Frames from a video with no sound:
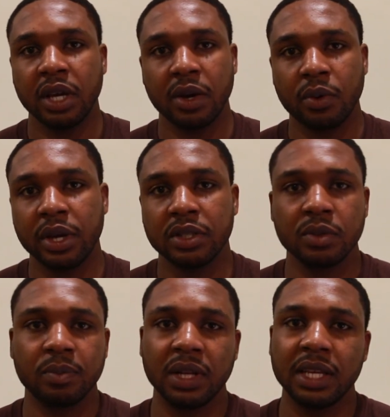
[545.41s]
we are going
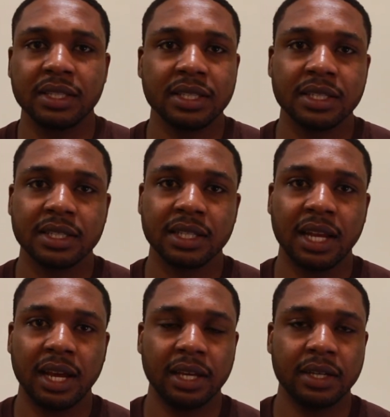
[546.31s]
to places
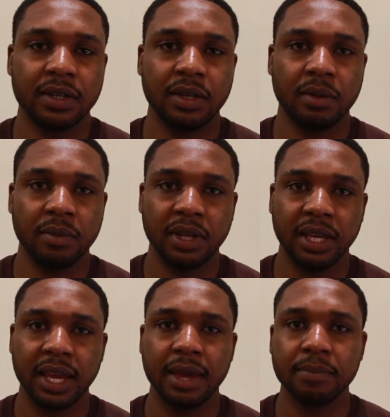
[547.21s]
like
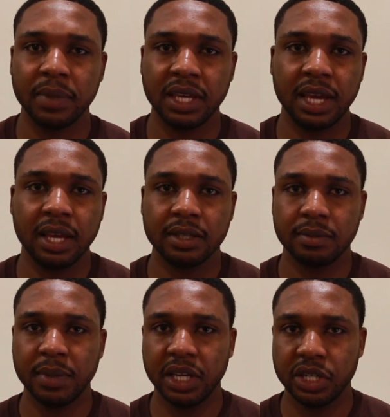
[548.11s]

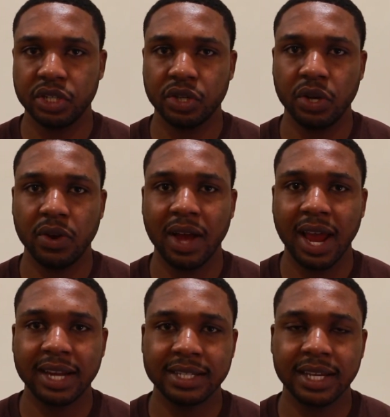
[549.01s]
NPS, making sure your
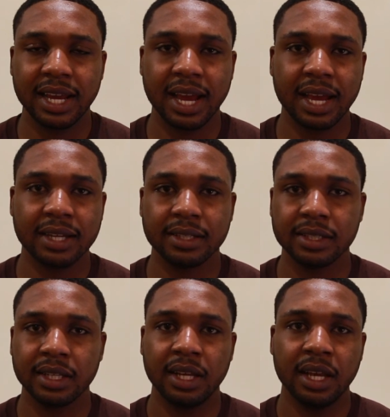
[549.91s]
ID
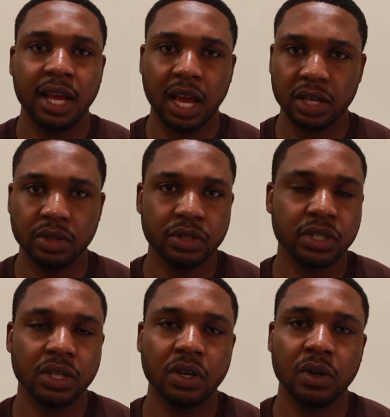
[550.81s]
cards are good
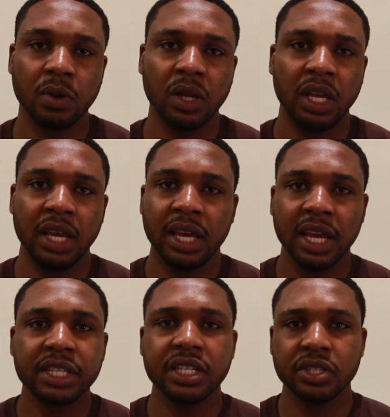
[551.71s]
to go,
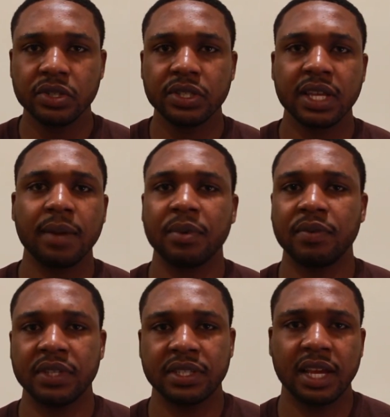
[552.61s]
and just those type of